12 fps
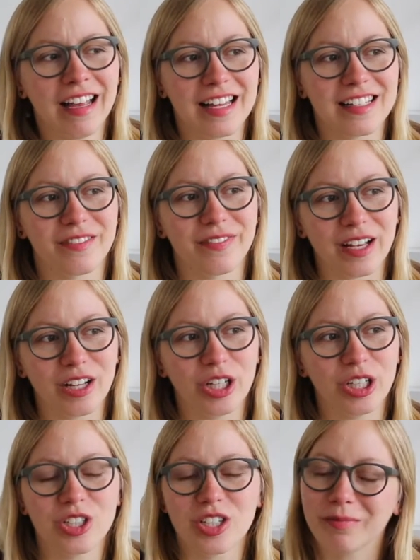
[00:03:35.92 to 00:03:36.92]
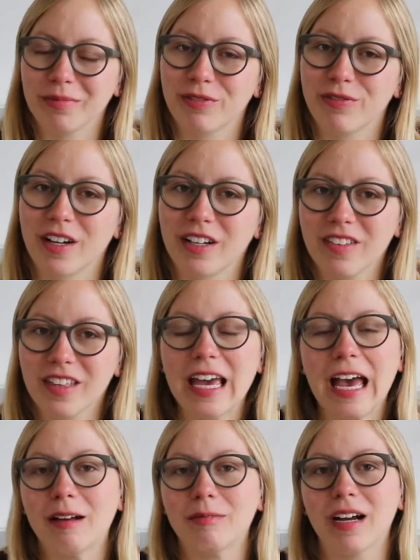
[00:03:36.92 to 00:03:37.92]
as if I could jump in front of the
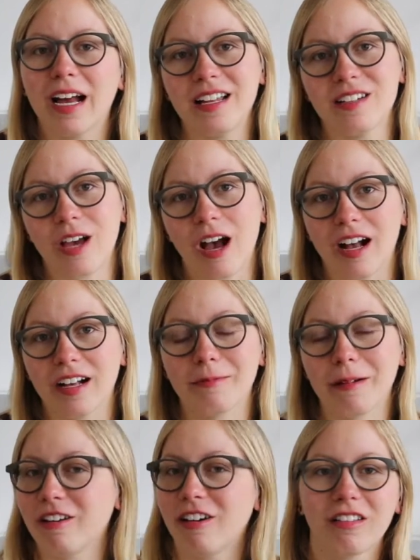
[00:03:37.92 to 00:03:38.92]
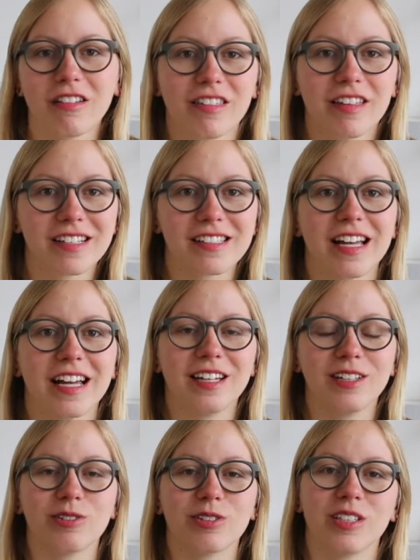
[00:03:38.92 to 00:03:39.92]
camera and talk about all the things that
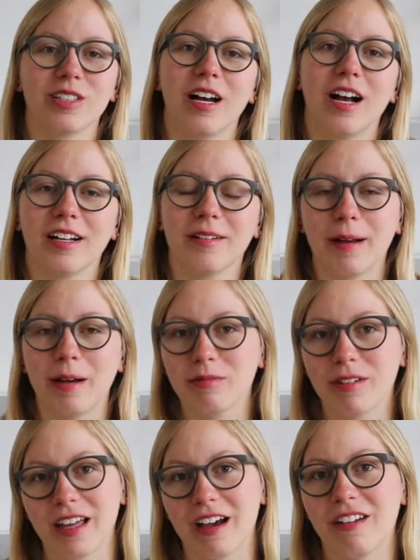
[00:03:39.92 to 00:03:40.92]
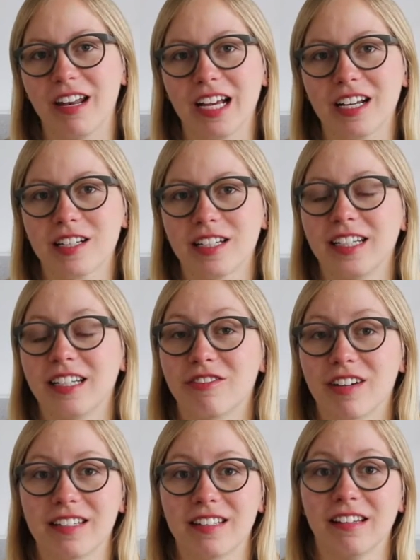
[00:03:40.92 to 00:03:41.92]
I usually talk about without actually
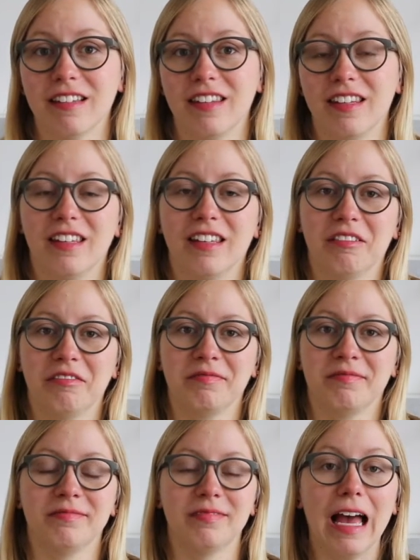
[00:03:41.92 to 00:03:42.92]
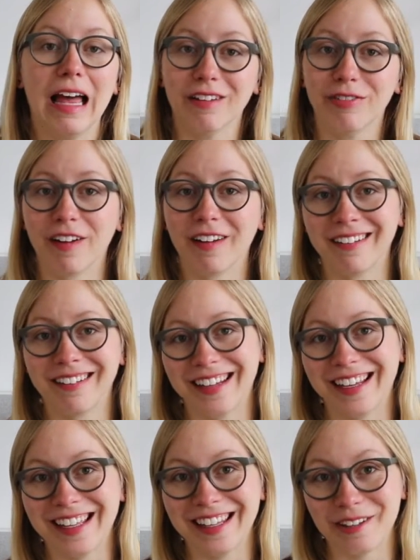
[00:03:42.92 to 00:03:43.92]
addressing the elephant
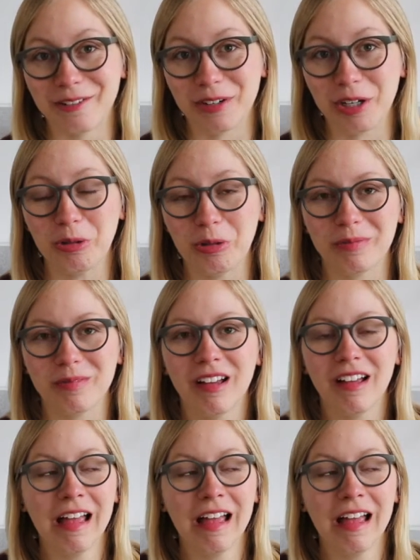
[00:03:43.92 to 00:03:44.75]
in the room.